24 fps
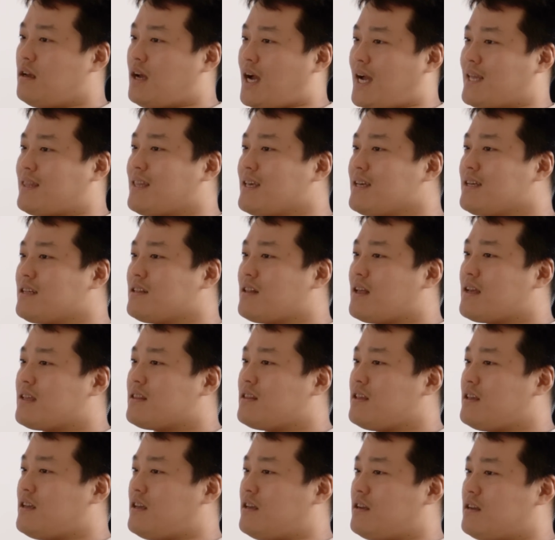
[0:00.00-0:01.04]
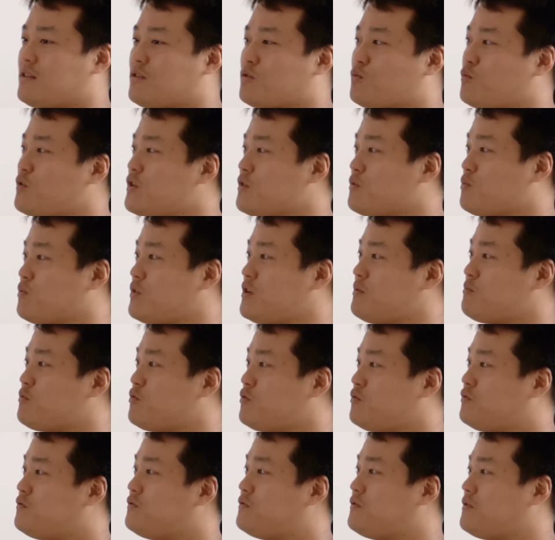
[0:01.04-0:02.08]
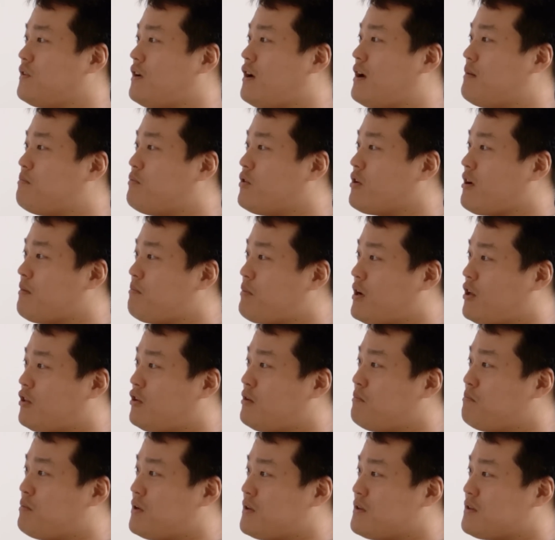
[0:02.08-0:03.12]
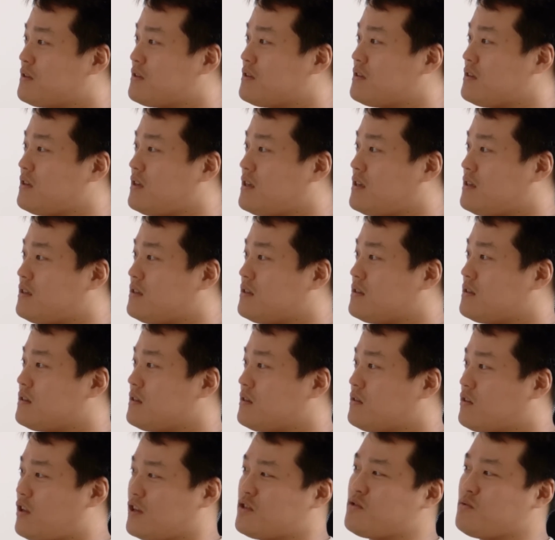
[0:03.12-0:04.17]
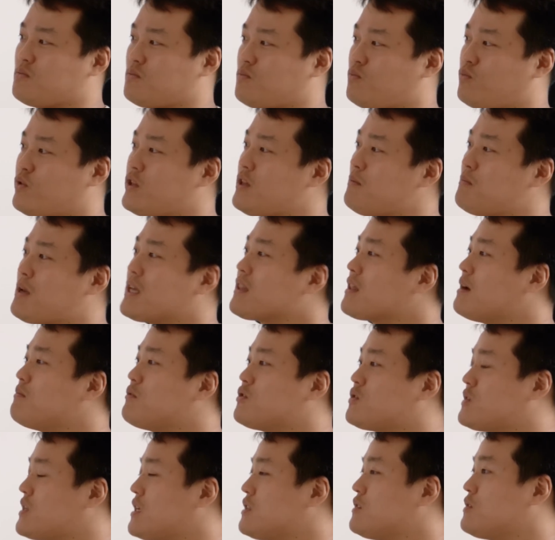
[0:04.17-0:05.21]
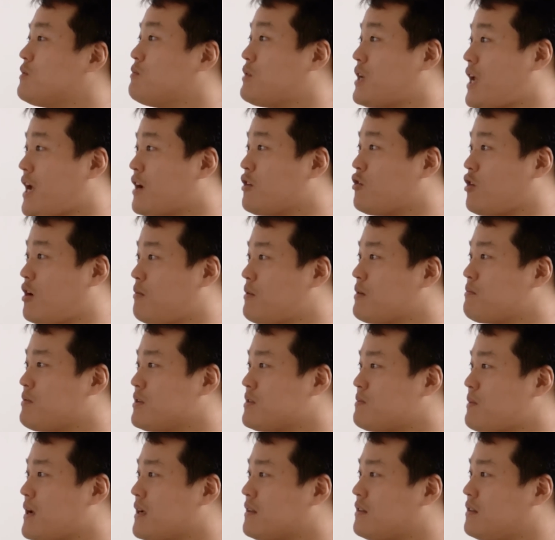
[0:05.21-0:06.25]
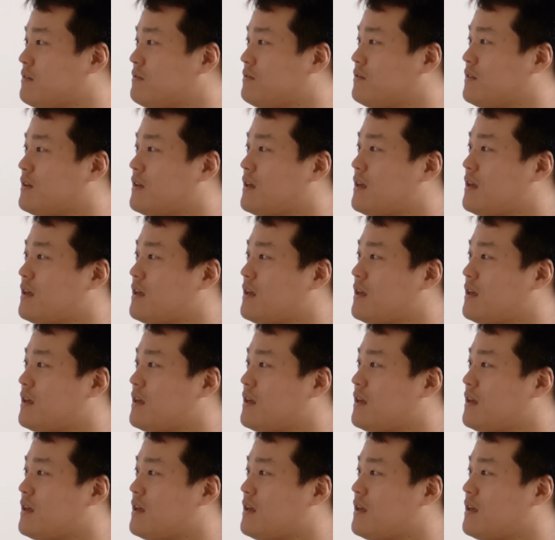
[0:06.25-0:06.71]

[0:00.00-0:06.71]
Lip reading: I think like the 3-3 move put up by Olympus doesn't really make that much sense from an economic perspective.